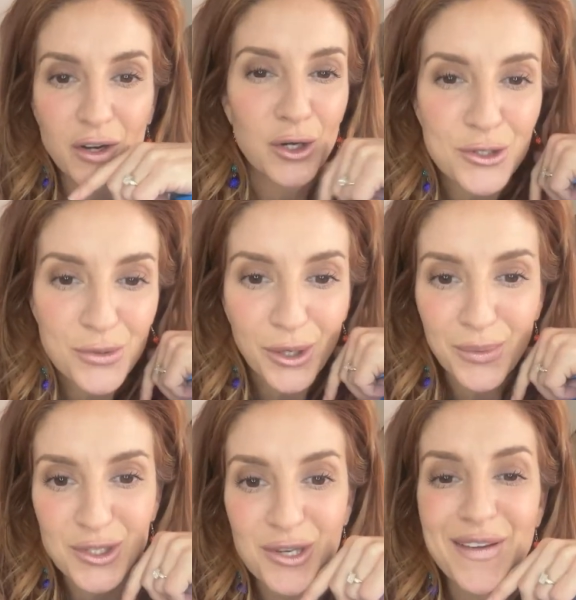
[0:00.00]
curse word?
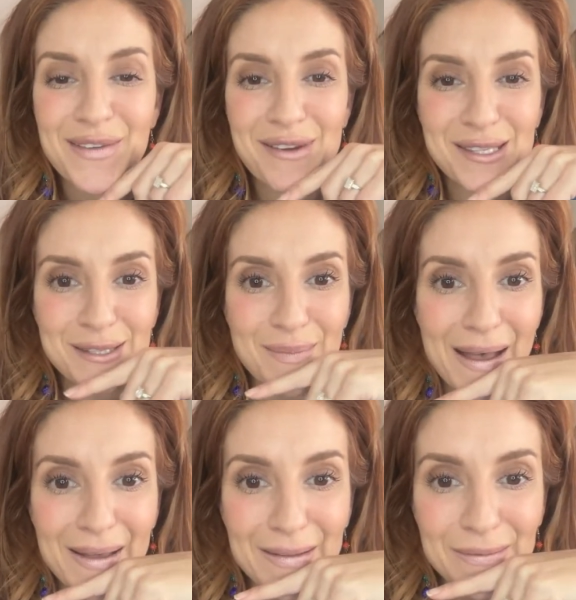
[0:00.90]
What's your favorite
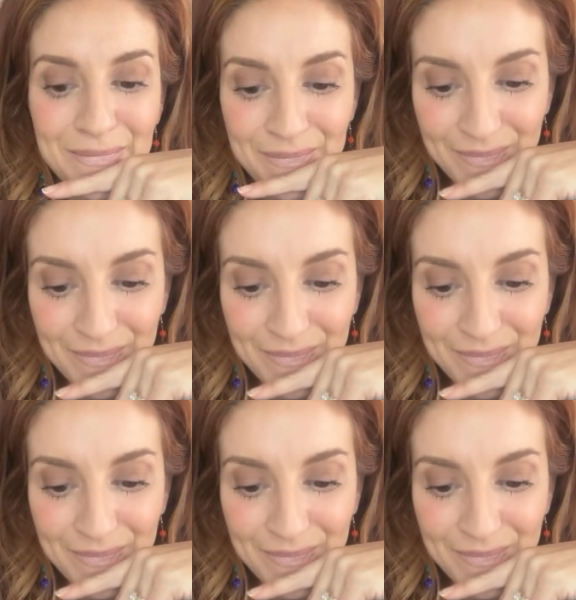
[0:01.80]
smell?